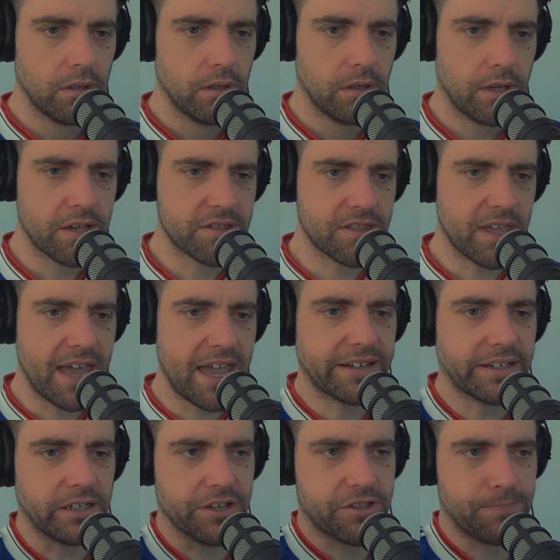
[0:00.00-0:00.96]
That's the
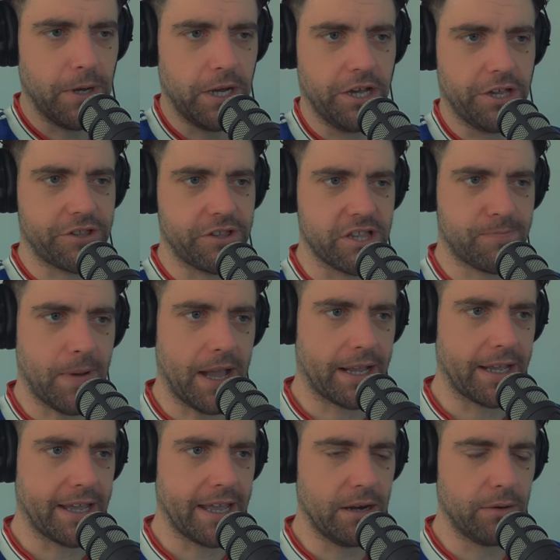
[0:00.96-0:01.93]
headless person's
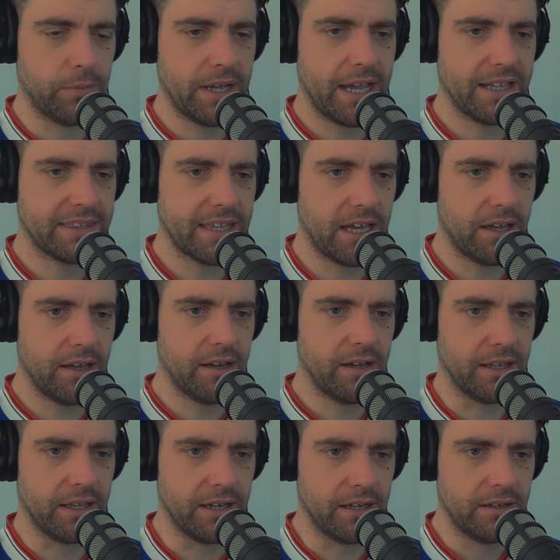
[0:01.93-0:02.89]
back again. We had that
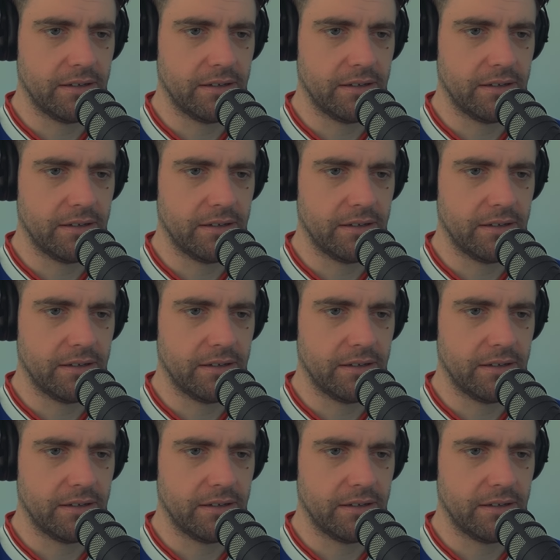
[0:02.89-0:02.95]
earlier.